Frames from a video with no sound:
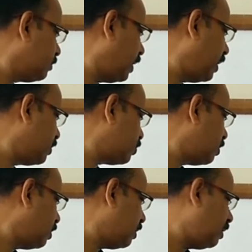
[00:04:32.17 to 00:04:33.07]
That
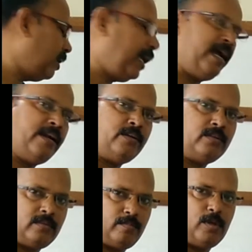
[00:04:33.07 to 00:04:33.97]
is,
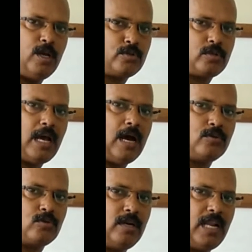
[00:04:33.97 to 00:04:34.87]
land belongs to the
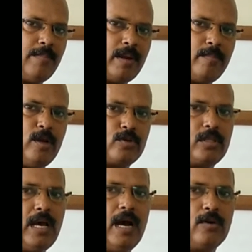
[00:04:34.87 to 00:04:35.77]
household, labor belongs
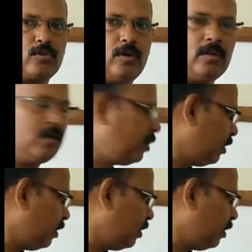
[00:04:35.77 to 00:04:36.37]
to the household,